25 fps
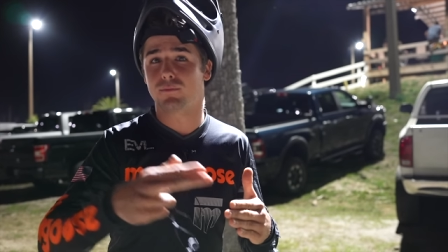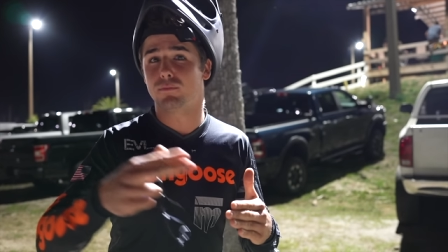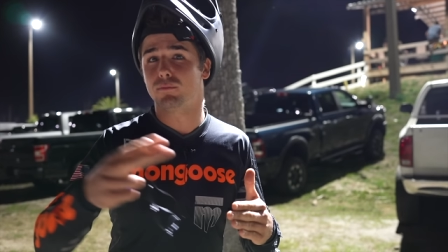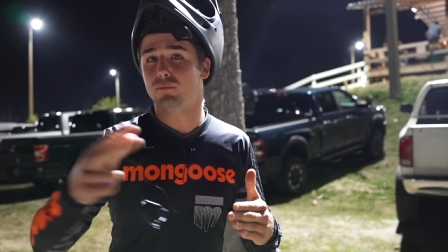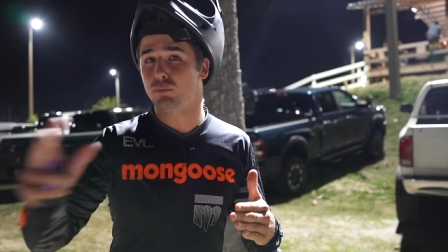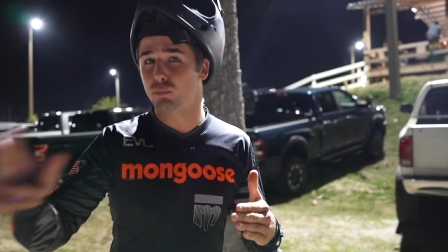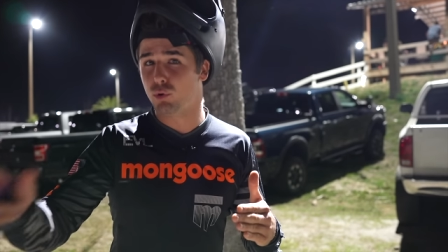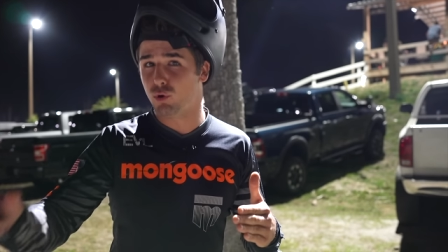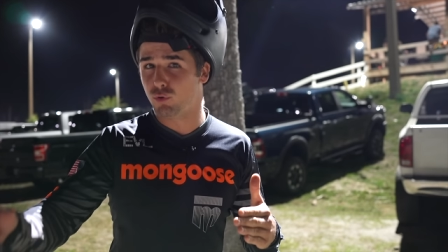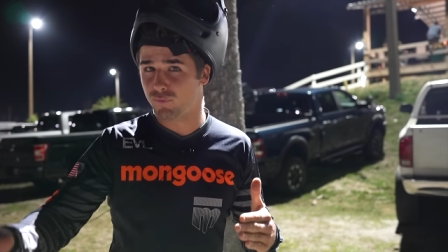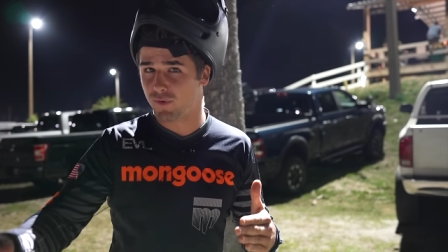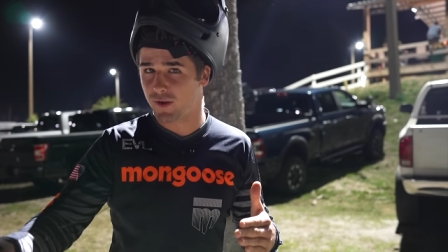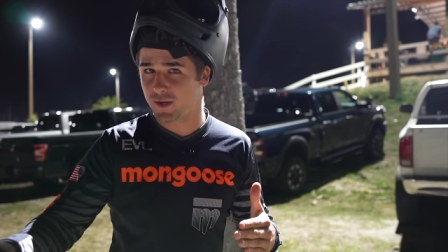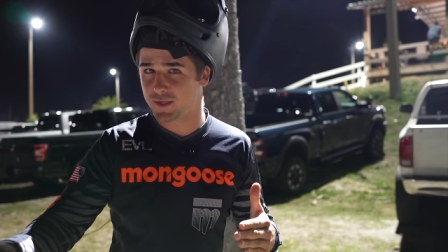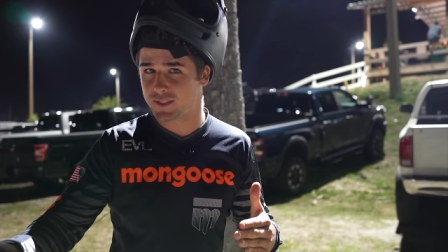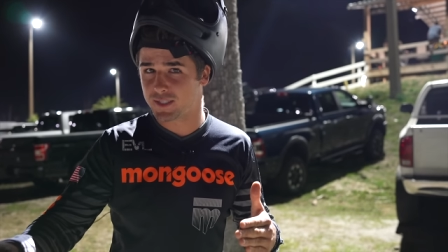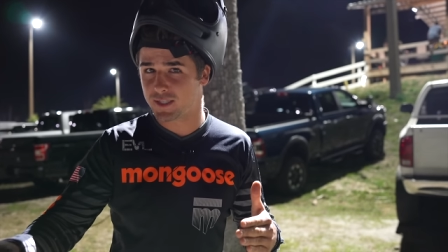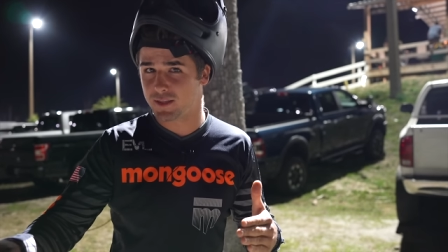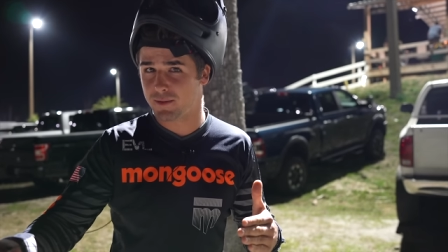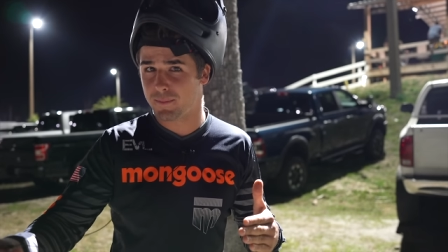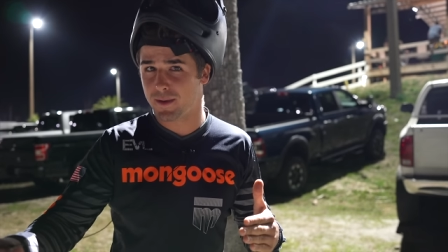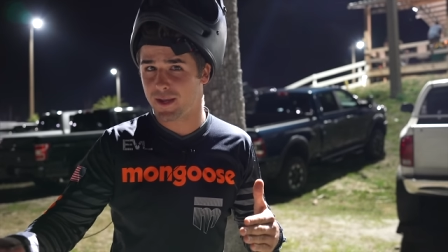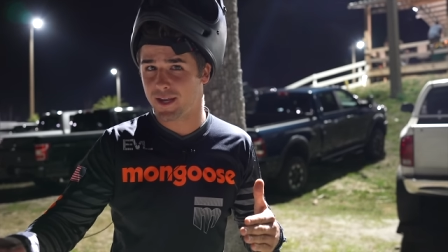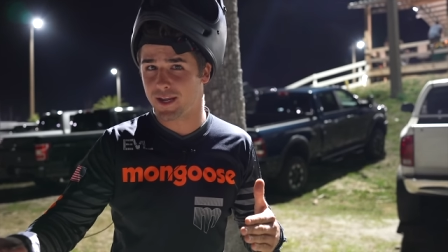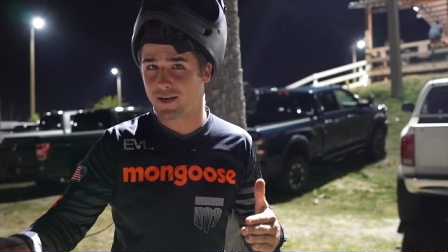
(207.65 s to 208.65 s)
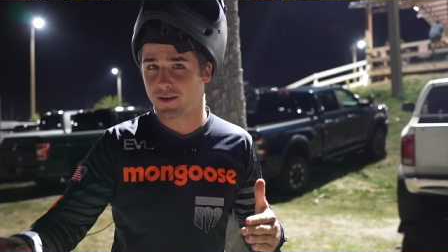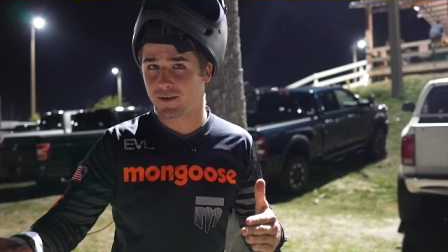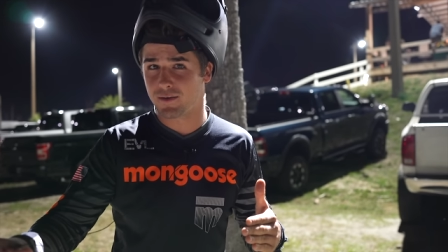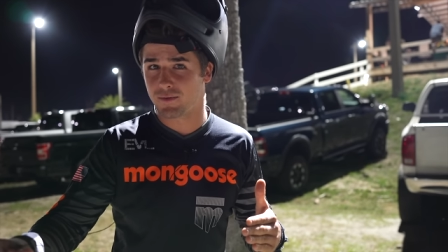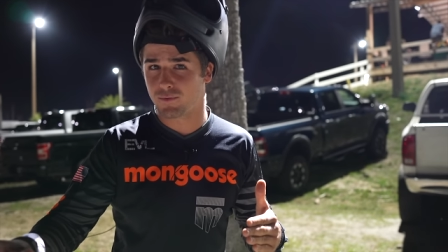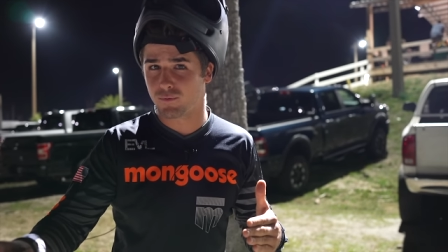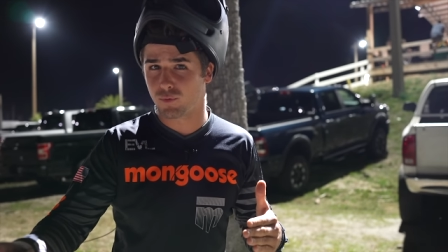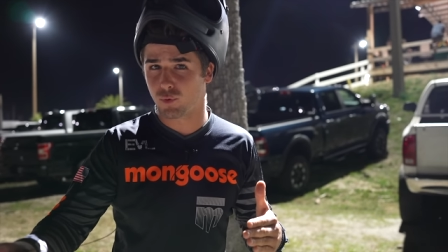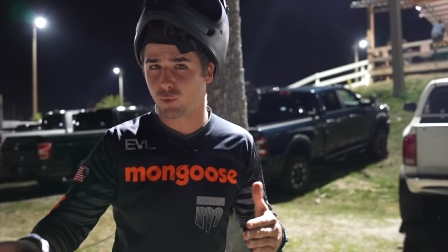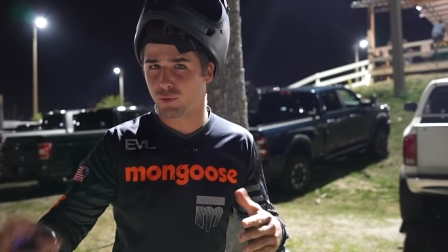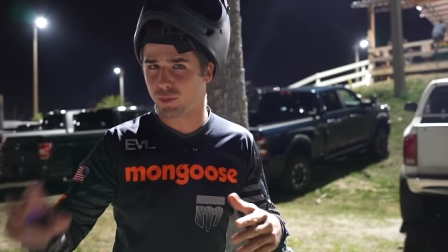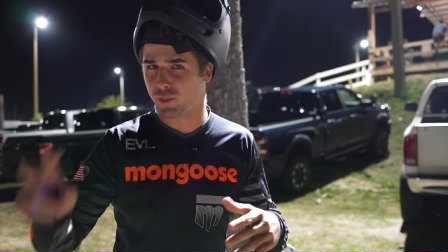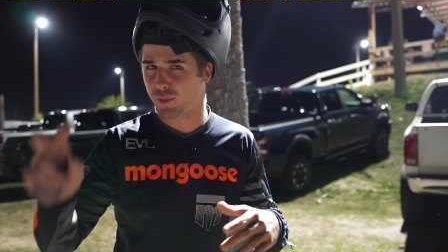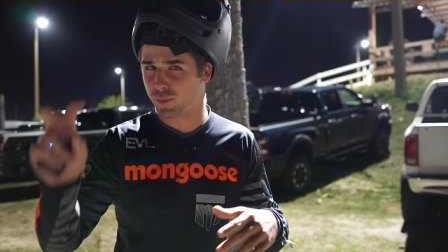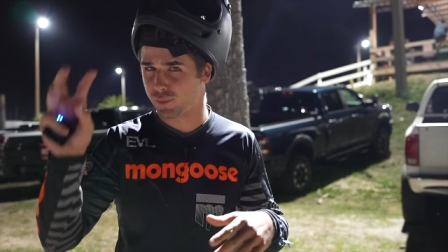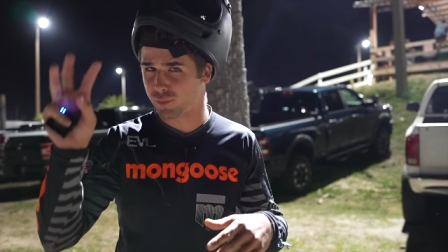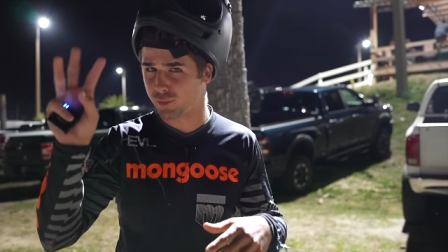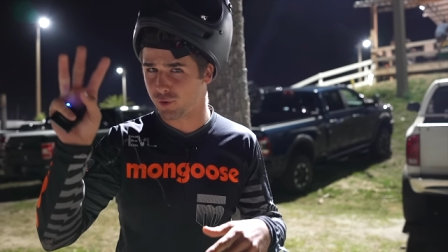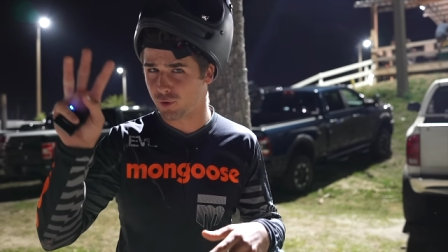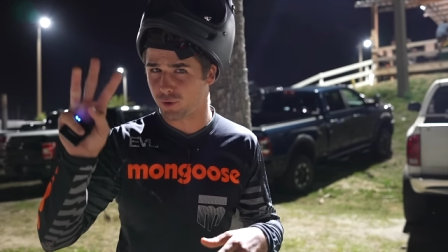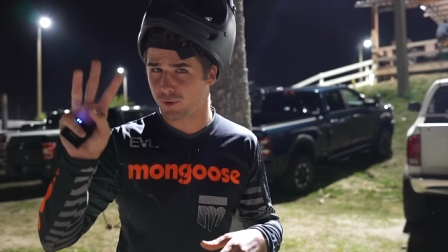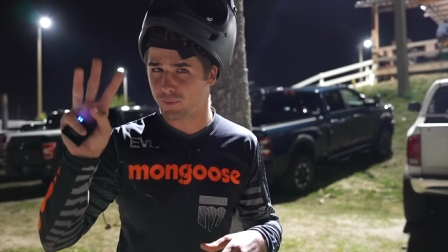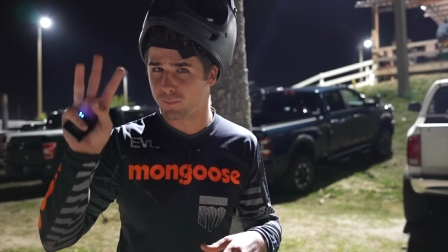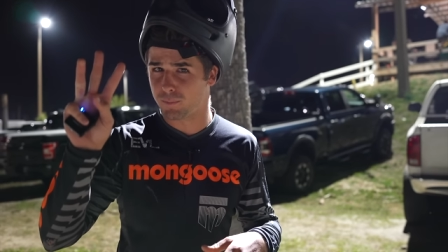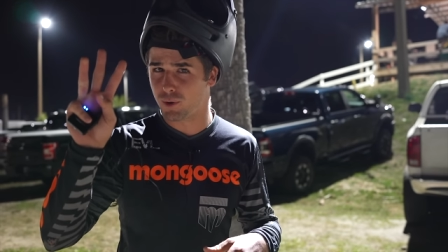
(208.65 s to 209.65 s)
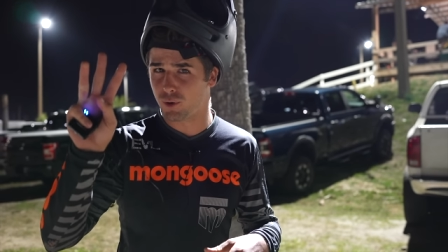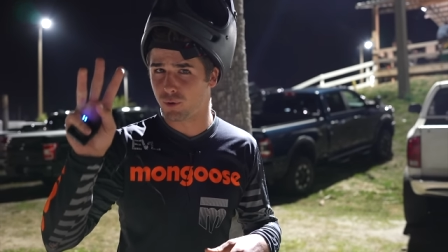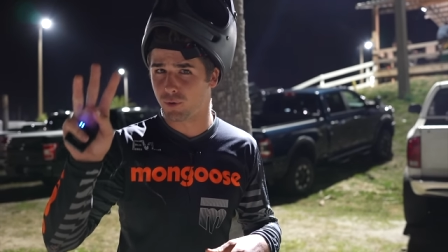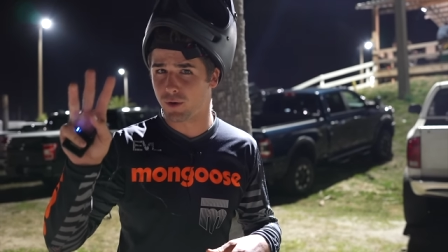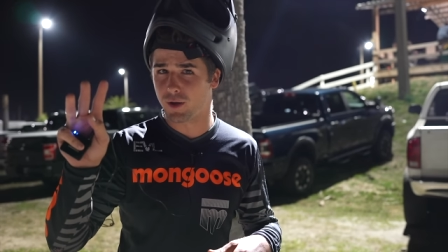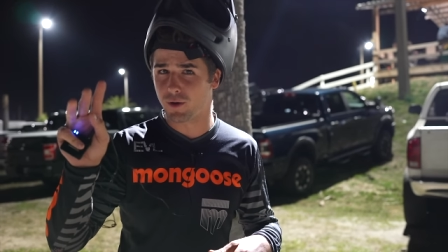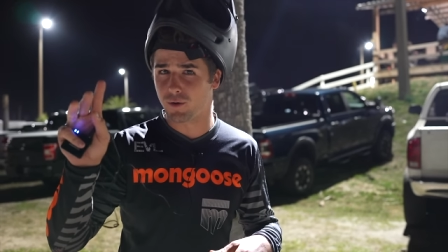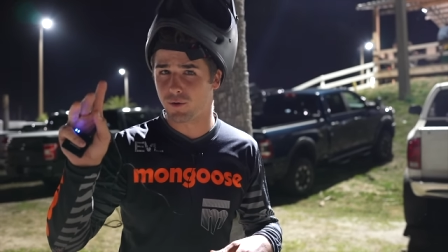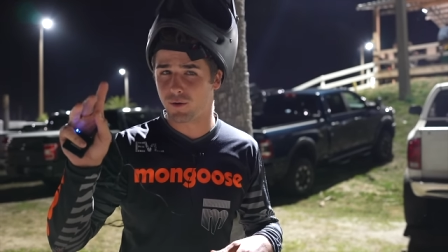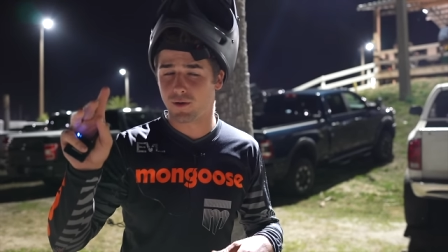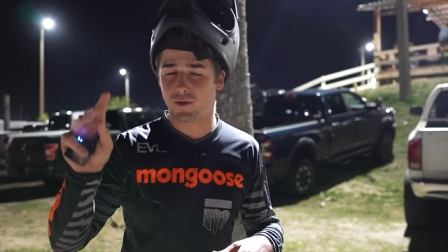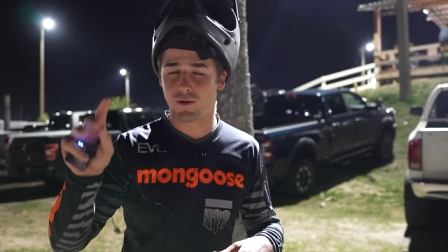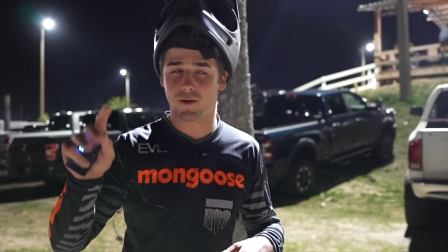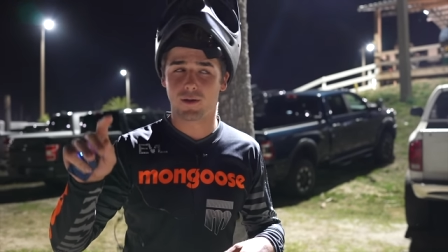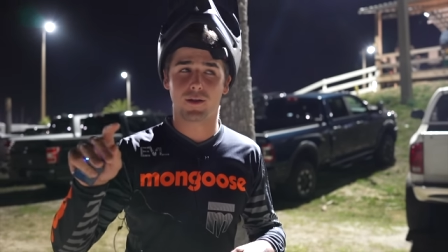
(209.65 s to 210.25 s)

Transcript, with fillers: move on to the main, or the third moto.